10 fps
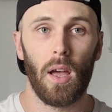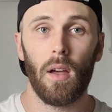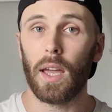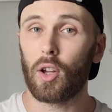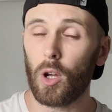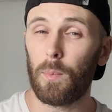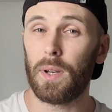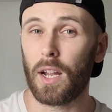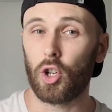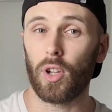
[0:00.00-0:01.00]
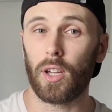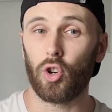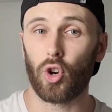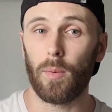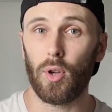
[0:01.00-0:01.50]
it could potentially
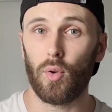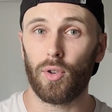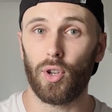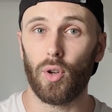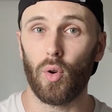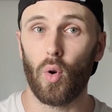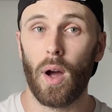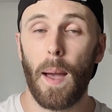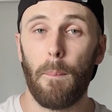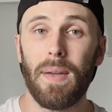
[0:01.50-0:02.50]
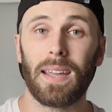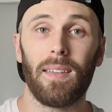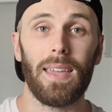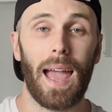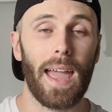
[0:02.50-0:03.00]
contribute to
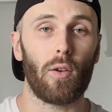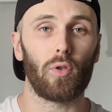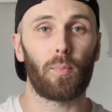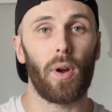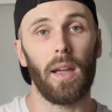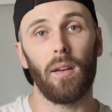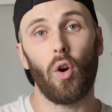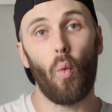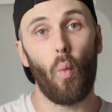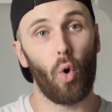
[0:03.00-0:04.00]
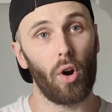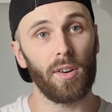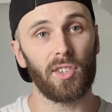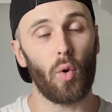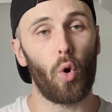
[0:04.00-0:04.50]
making the ankle sprain
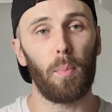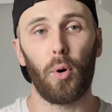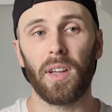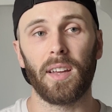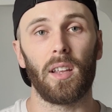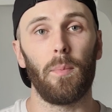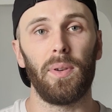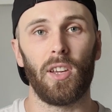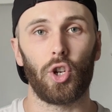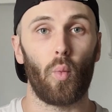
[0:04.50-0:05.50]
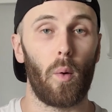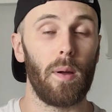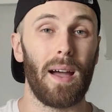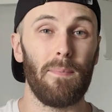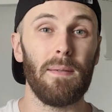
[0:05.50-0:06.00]
worse or putting us in a position where we
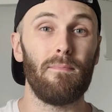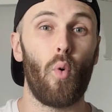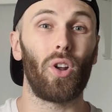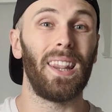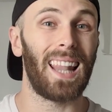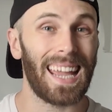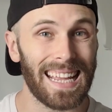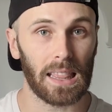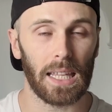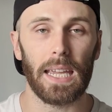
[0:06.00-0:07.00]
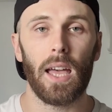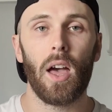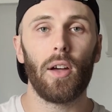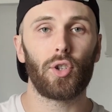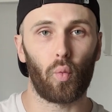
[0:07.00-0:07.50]
might be more likely
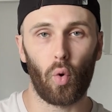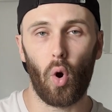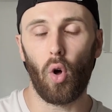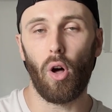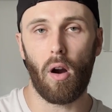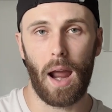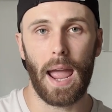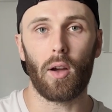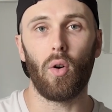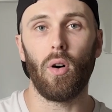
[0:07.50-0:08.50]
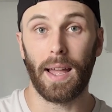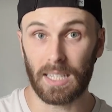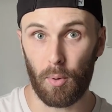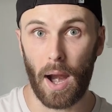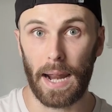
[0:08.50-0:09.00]
to roll our ankle and
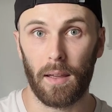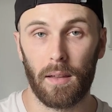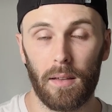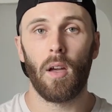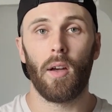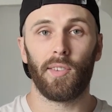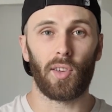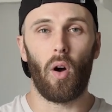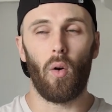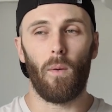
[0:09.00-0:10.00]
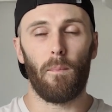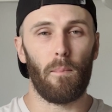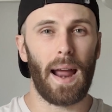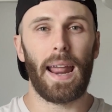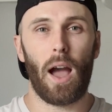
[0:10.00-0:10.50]
sprain it. So
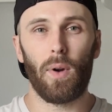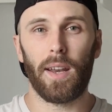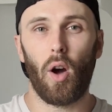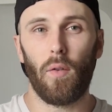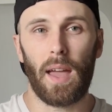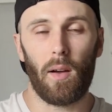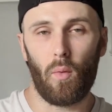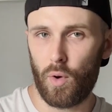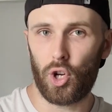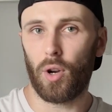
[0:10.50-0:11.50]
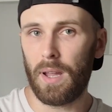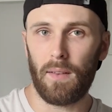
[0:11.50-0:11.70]
by now we know that we should be